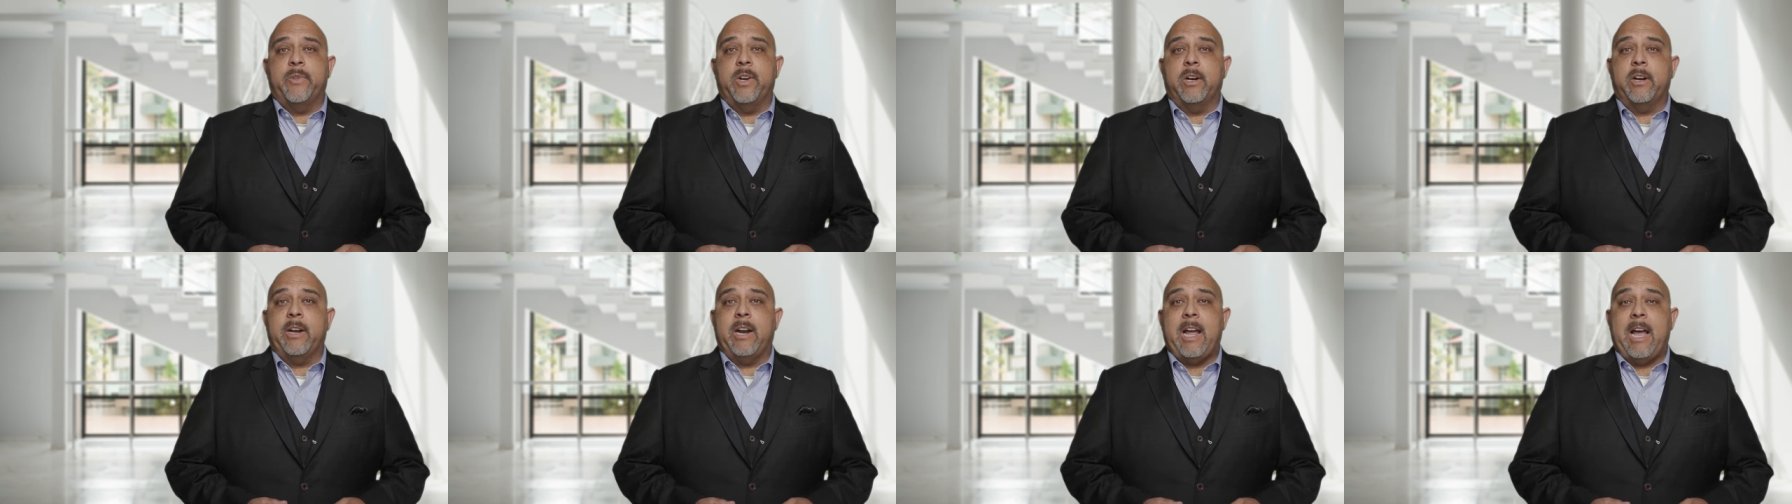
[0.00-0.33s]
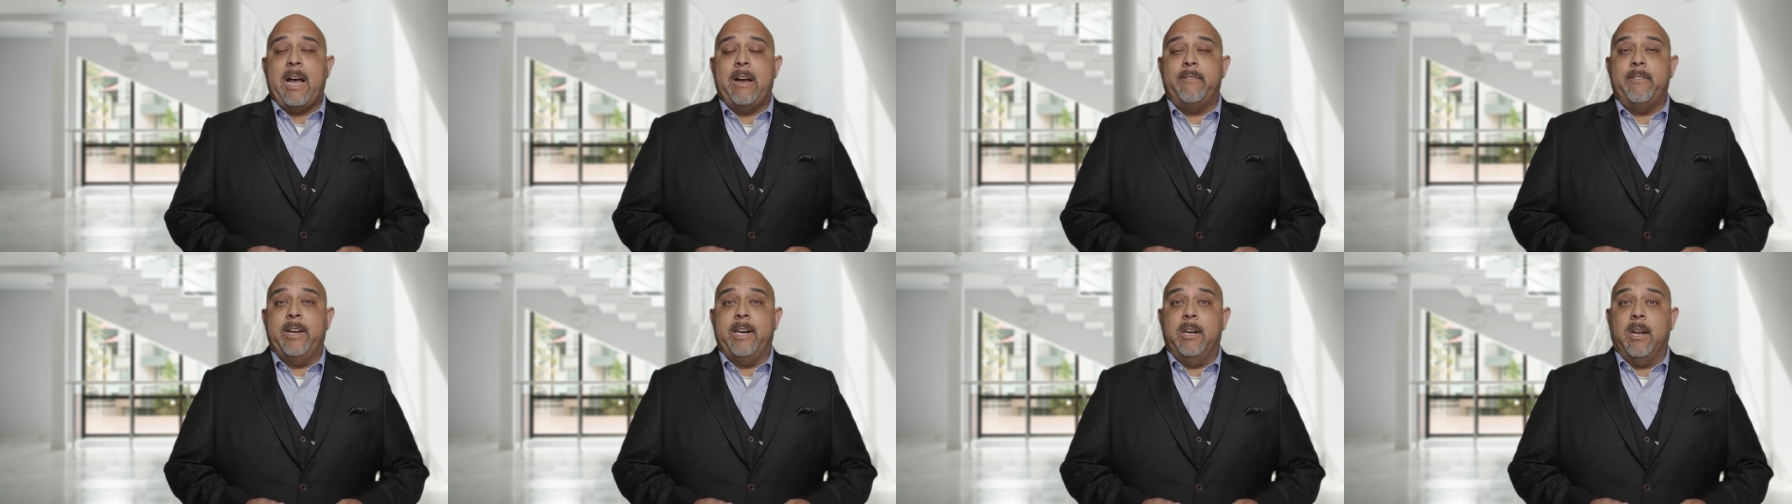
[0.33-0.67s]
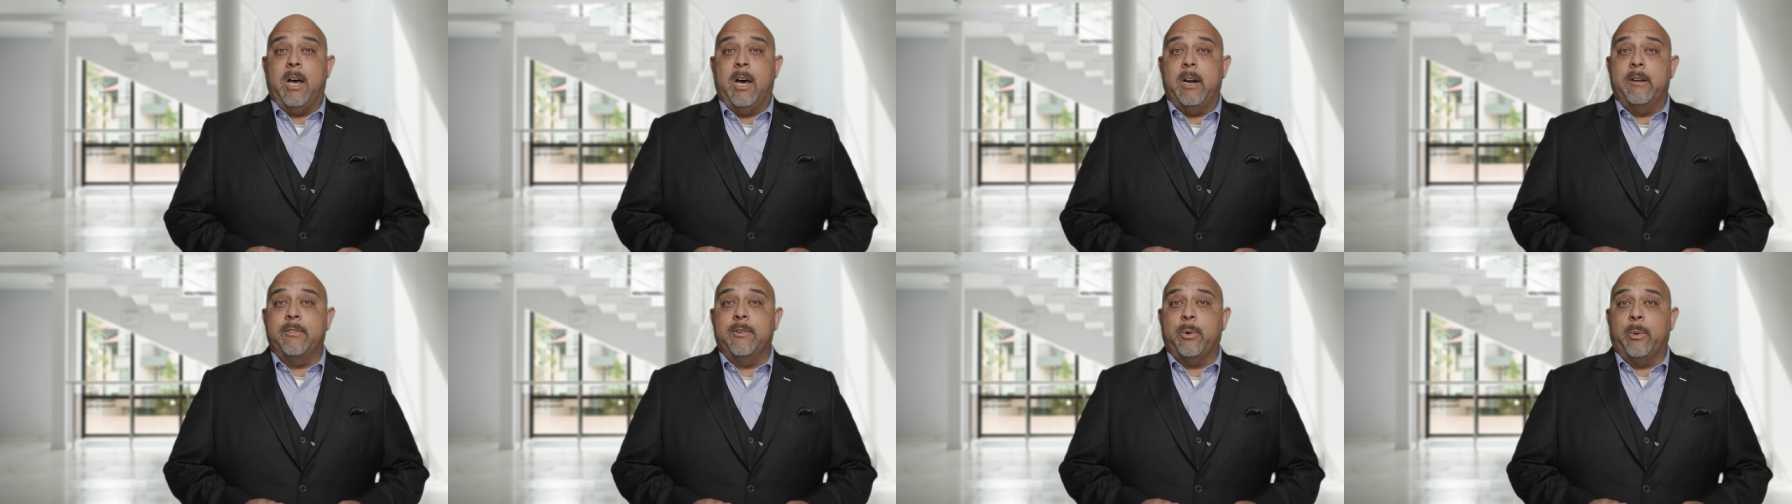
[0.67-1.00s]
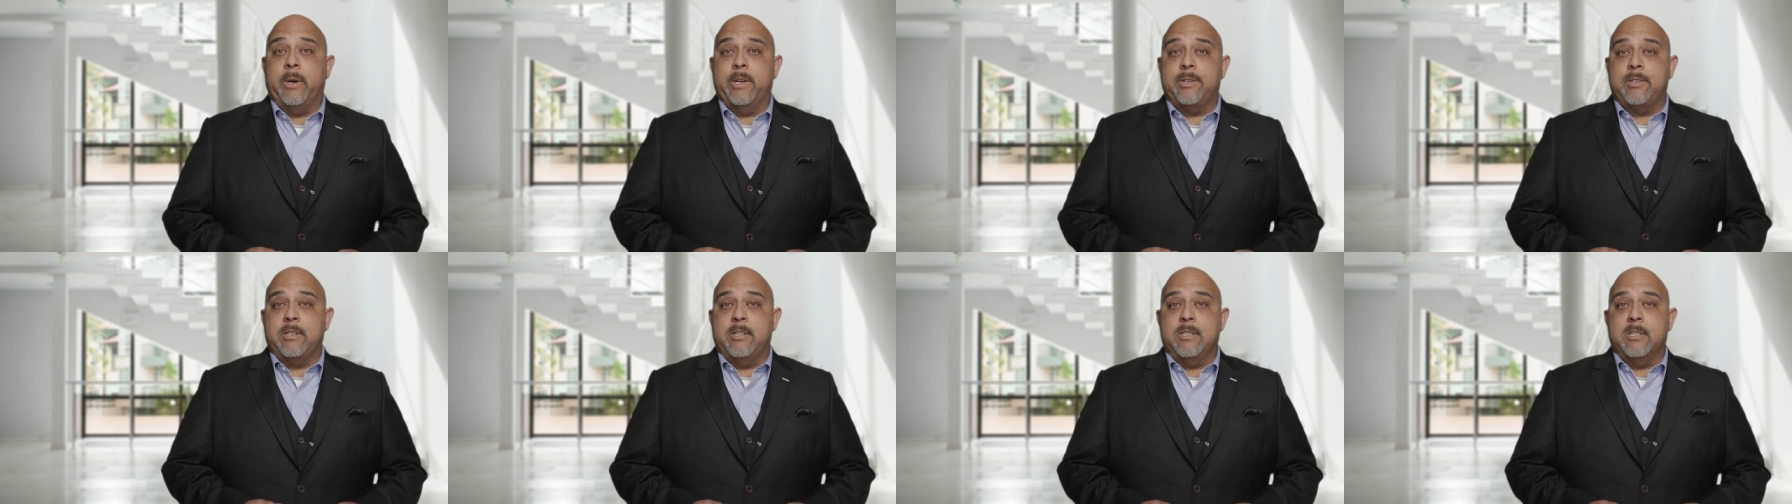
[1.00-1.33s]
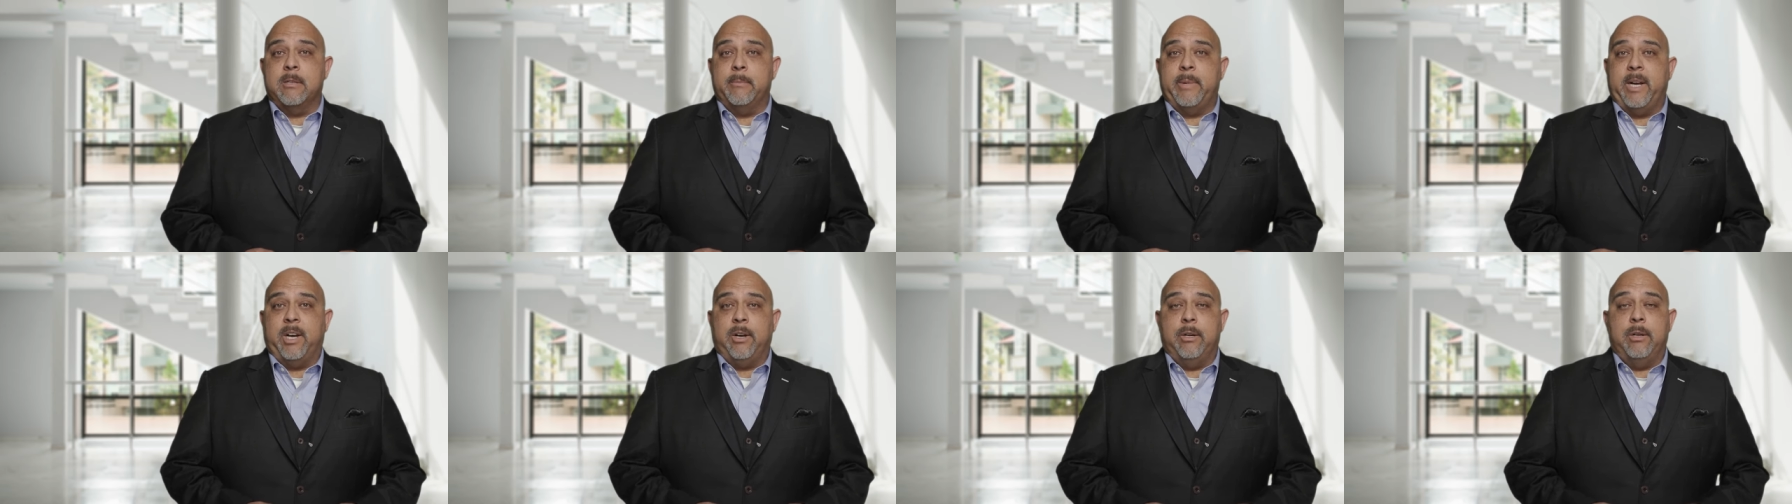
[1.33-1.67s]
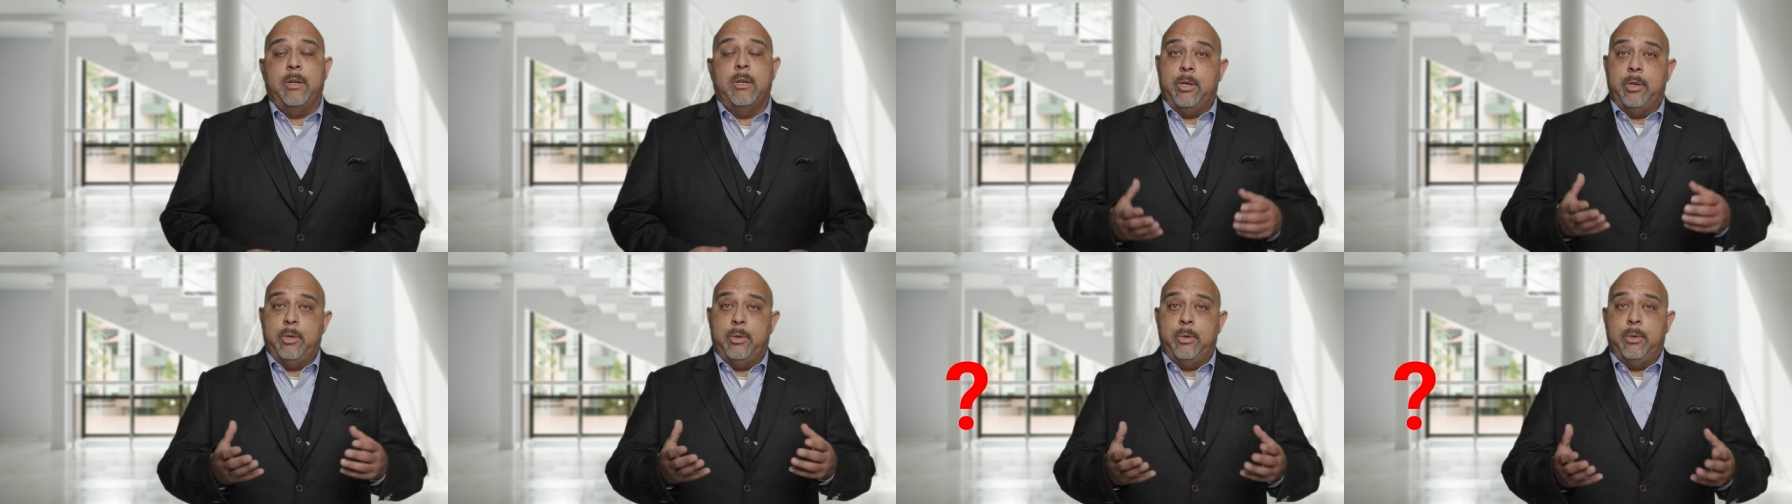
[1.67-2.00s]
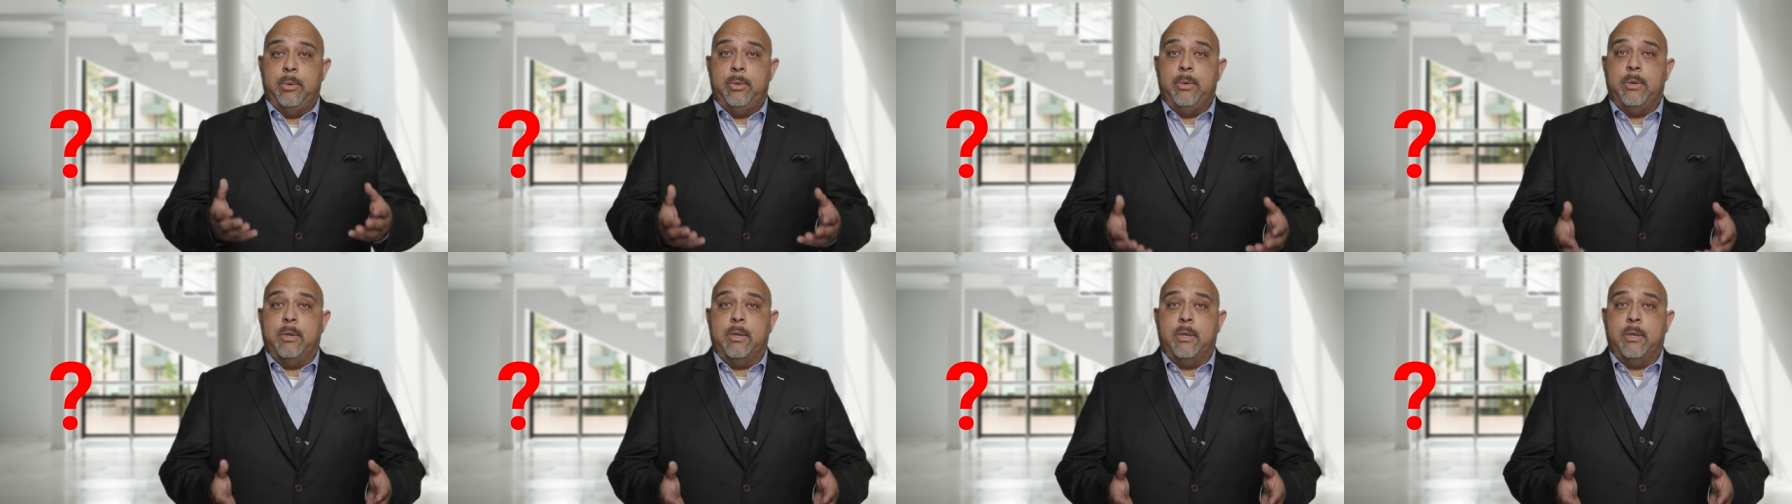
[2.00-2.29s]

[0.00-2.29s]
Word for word: they're going to have a lot of questions about who